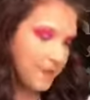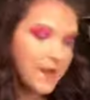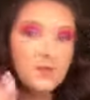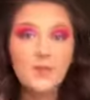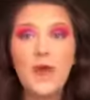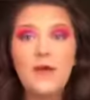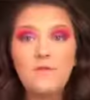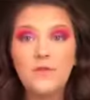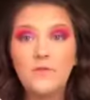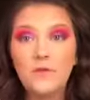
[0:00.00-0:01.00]
I also
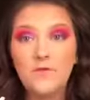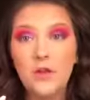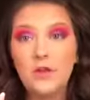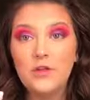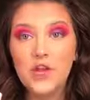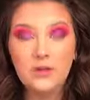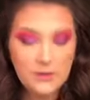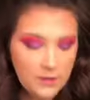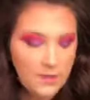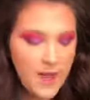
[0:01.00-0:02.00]
have the 4 Vault
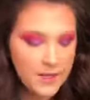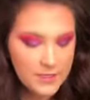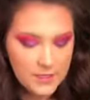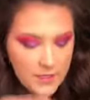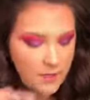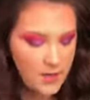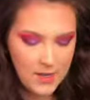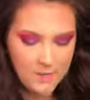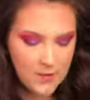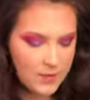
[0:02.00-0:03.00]
Jaclyn Hill palettes, so
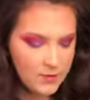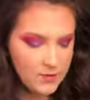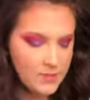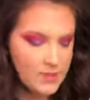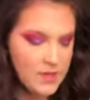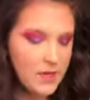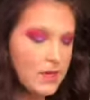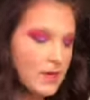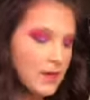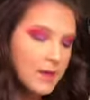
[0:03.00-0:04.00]
any of those.
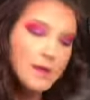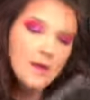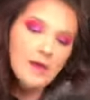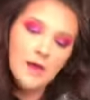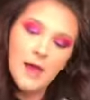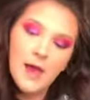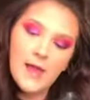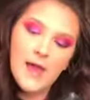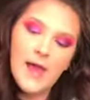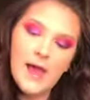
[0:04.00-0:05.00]
I
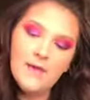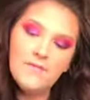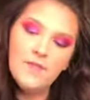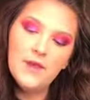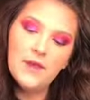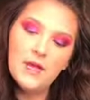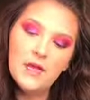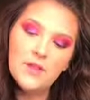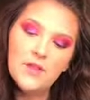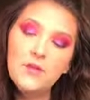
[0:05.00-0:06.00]
have
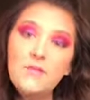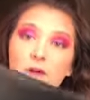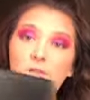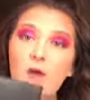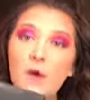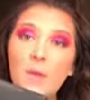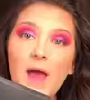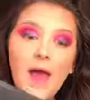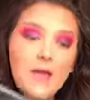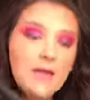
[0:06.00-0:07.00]
the 35O
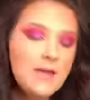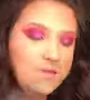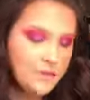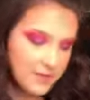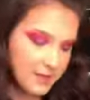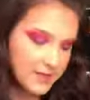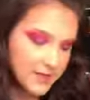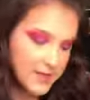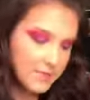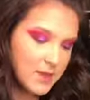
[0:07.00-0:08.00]
palette if you want to
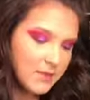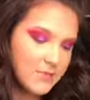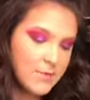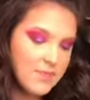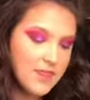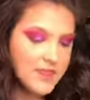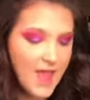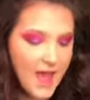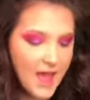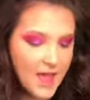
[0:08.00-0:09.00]
see something from
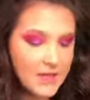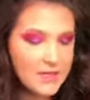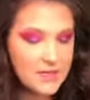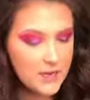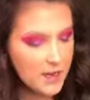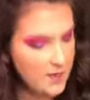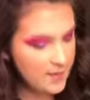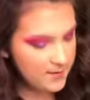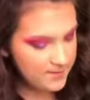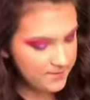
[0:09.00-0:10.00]
that.
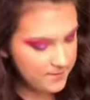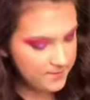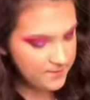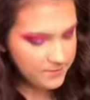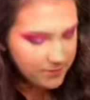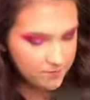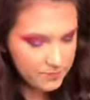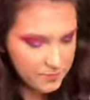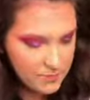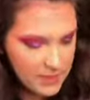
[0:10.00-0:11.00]

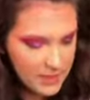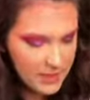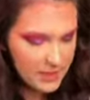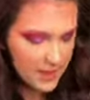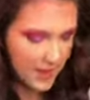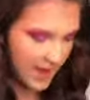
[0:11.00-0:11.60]
And then I